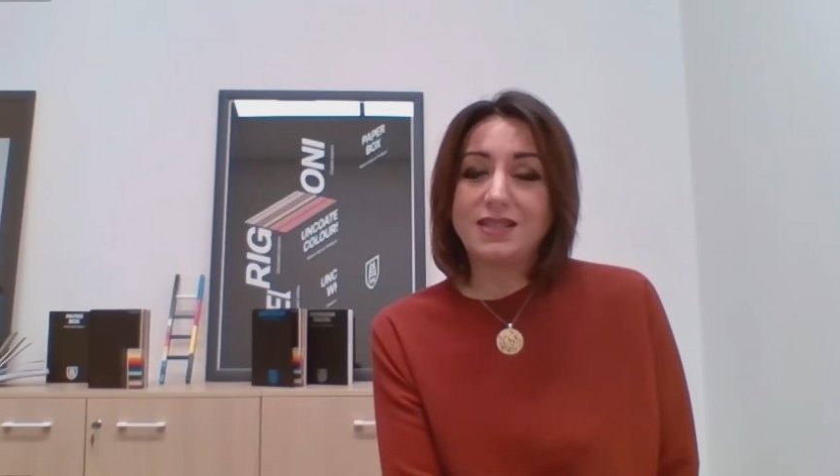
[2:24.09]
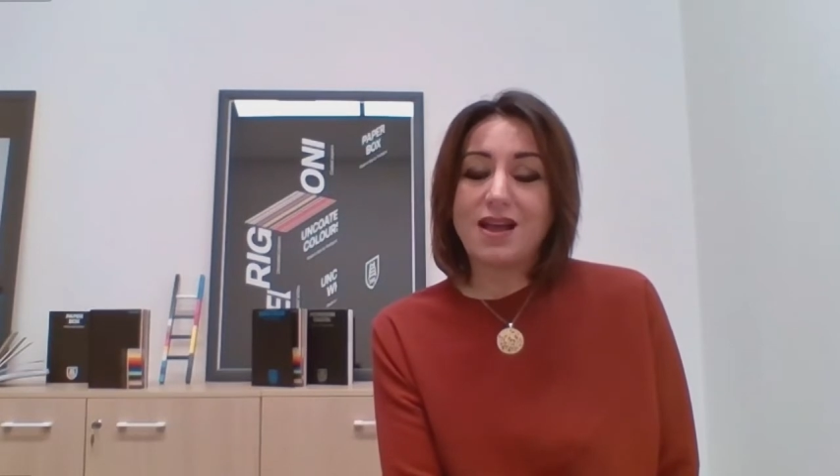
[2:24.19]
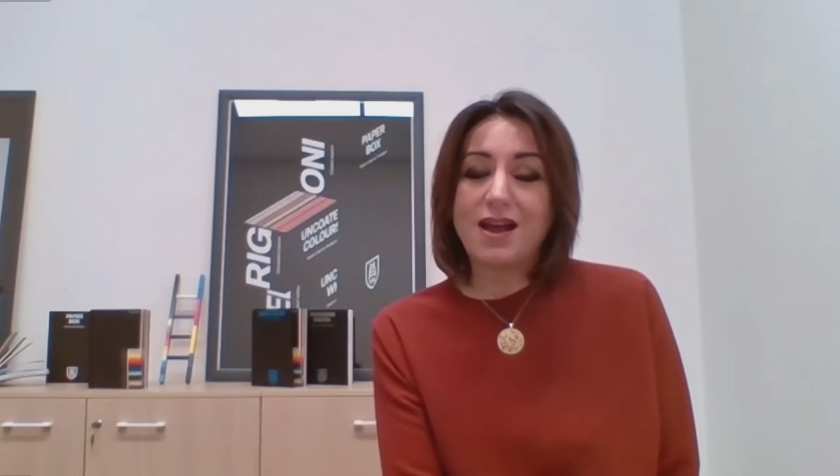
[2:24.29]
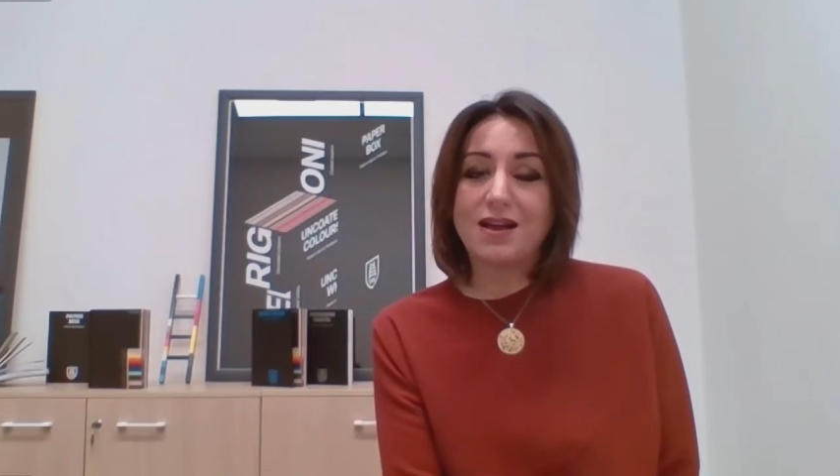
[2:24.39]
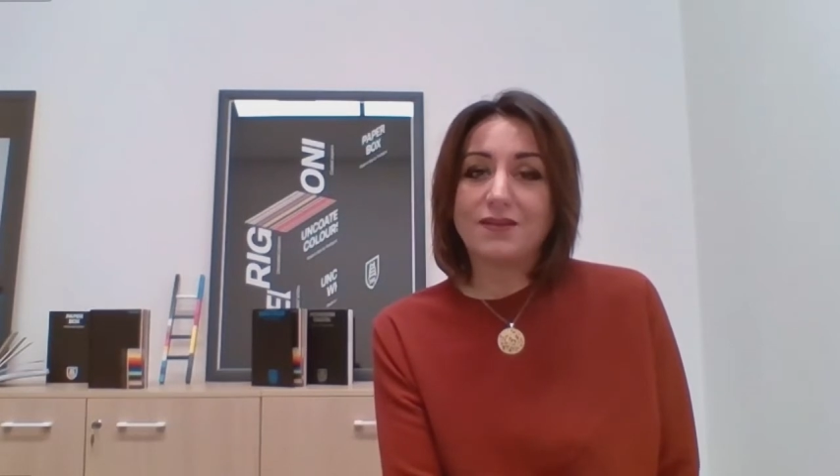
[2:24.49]

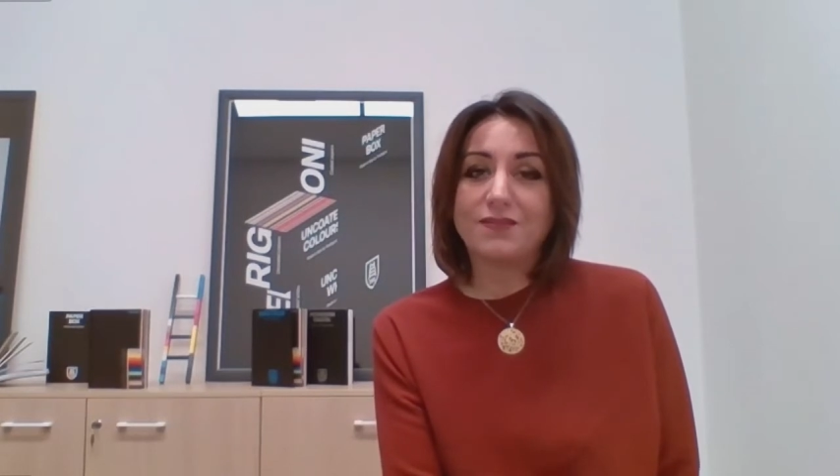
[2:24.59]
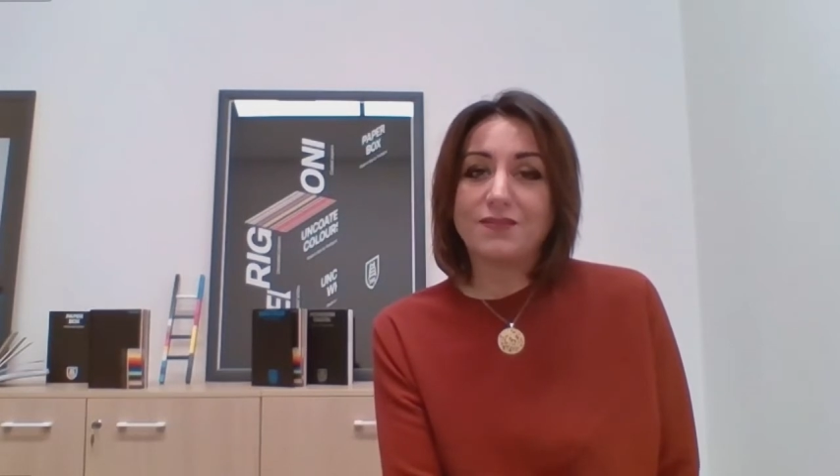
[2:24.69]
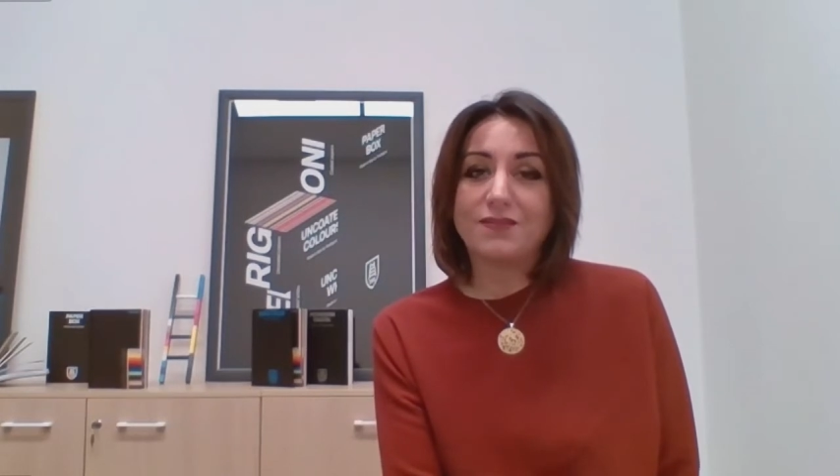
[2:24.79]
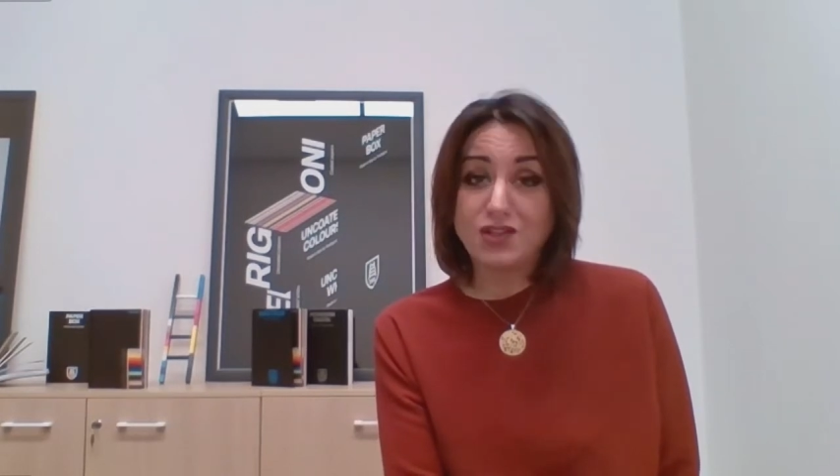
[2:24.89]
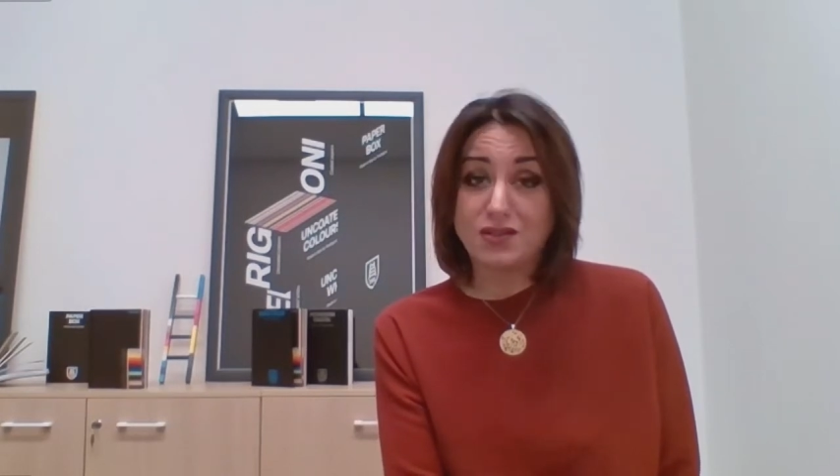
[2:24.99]

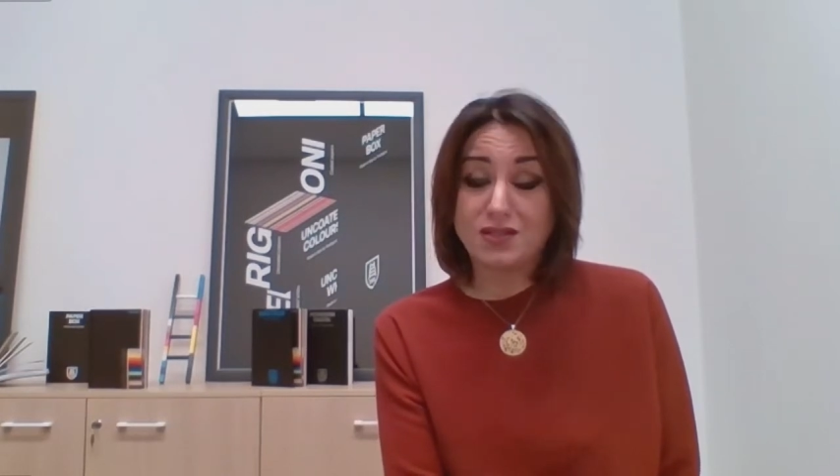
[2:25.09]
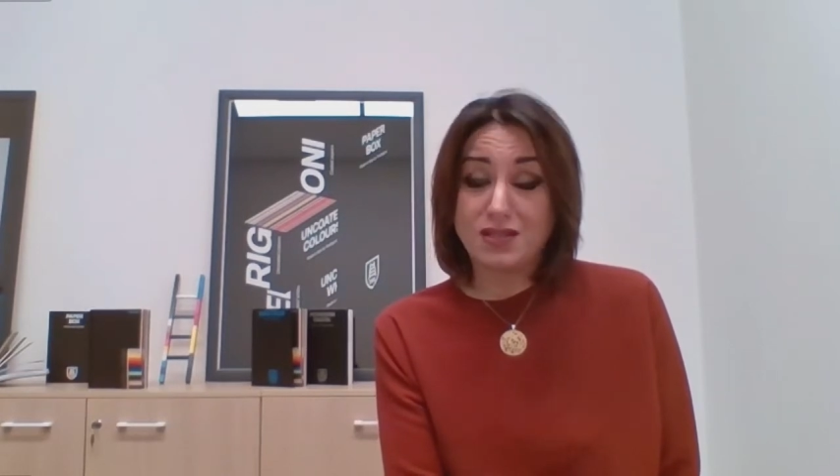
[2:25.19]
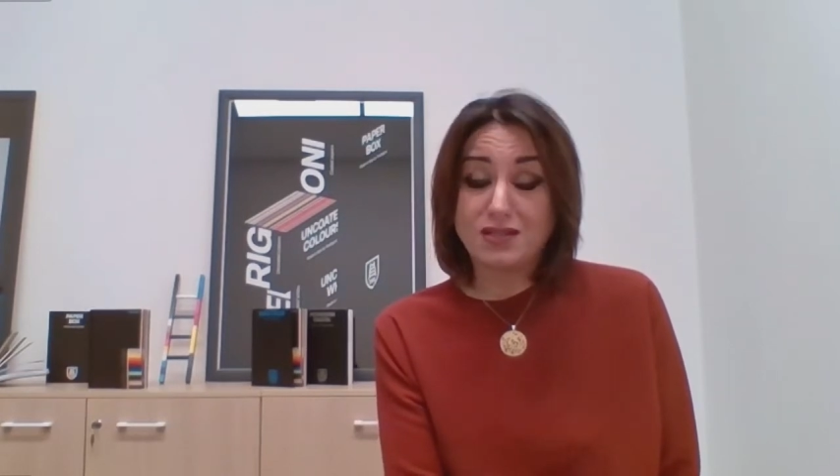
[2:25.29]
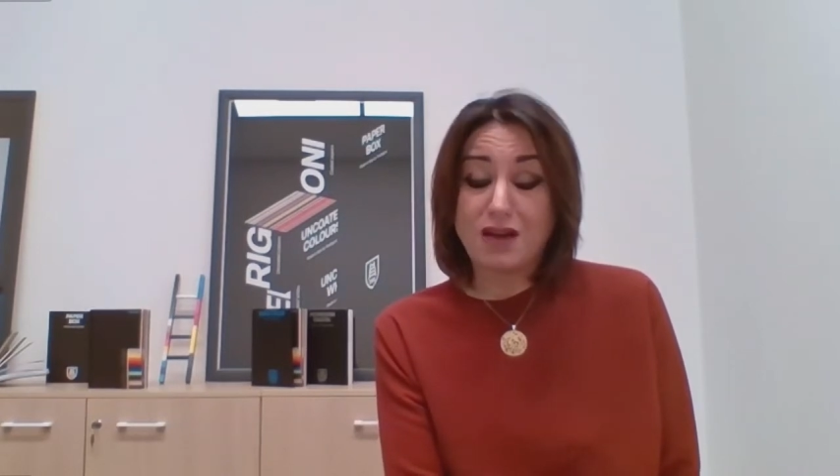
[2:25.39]
this